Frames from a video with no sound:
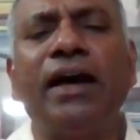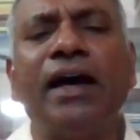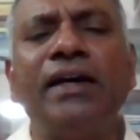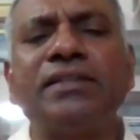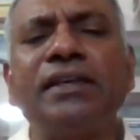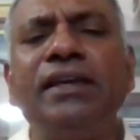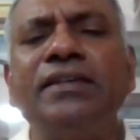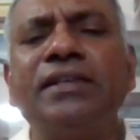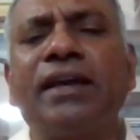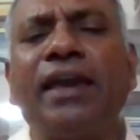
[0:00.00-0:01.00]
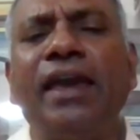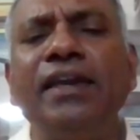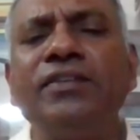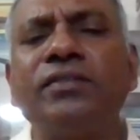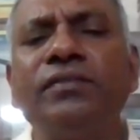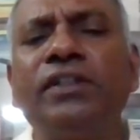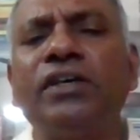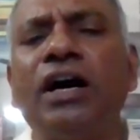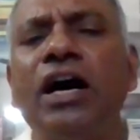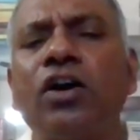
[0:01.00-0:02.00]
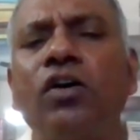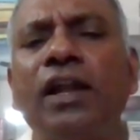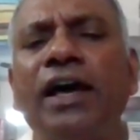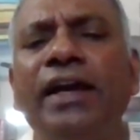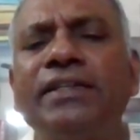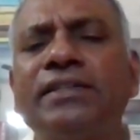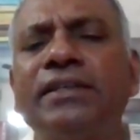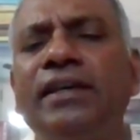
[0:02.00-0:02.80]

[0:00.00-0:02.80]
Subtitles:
as is the case with acolytes